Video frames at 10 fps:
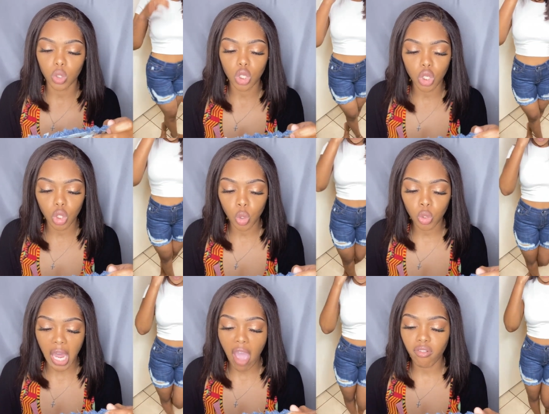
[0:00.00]

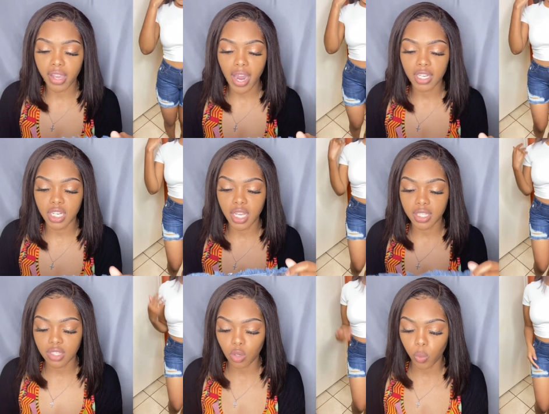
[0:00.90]
cute i haven't got a
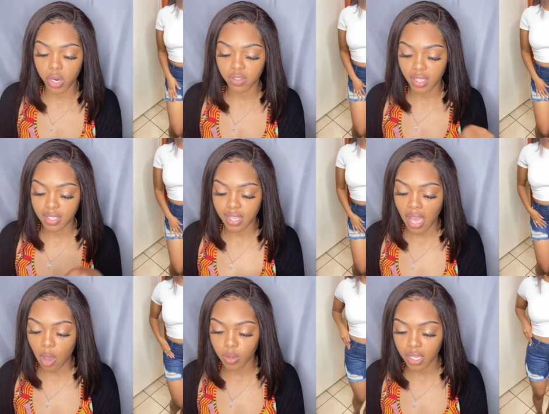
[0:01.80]
chance to wear these
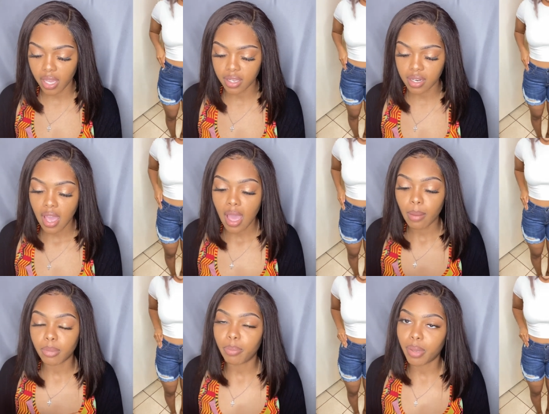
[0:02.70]
out yet
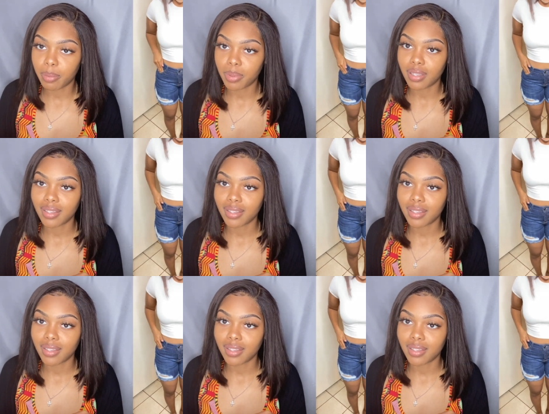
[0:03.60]
but baby